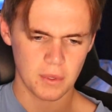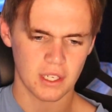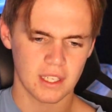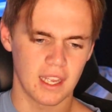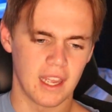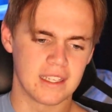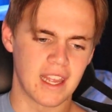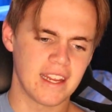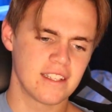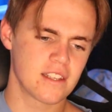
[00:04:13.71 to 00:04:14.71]
We're going to get a
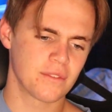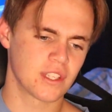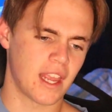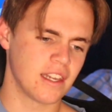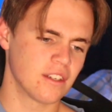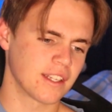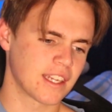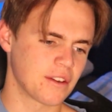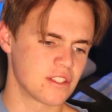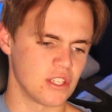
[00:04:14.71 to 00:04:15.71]
87 to 89
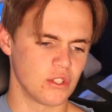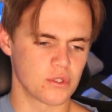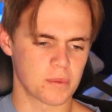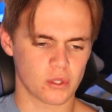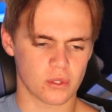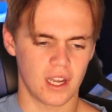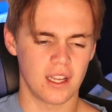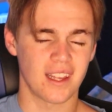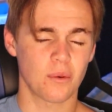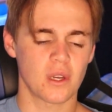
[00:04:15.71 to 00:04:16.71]
guaranteed new special
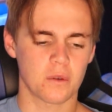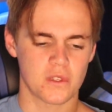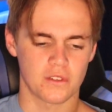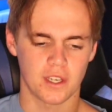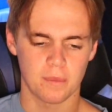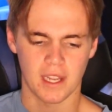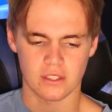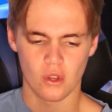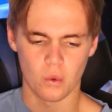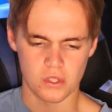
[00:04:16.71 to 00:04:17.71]
card and a 100% random
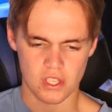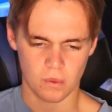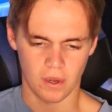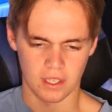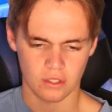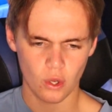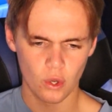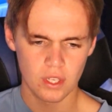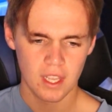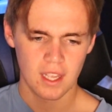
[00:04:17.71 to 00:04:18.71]
pack too, which is quite
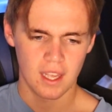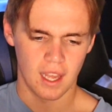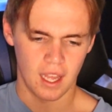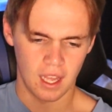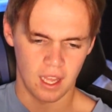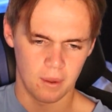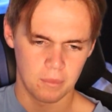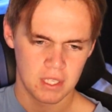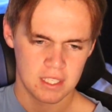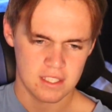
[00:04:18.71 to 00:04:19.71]
good.
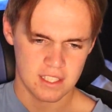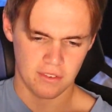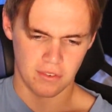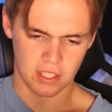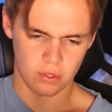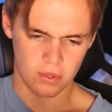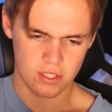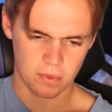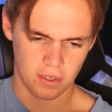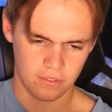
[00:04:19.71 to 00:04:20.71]
Um, see if we can do
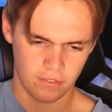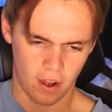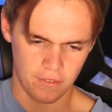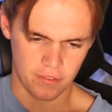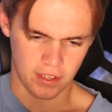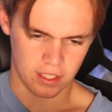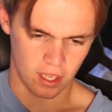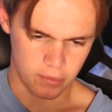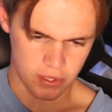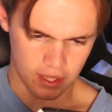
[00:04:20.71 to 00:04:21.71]
this one. Five FA
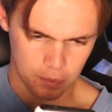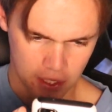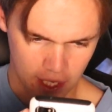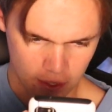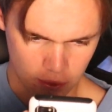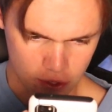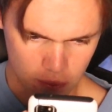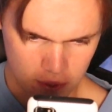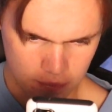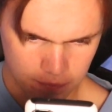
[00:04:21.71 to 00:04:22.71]
Cups. I think we can do this
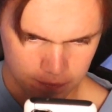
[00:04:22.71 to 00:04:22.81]
one.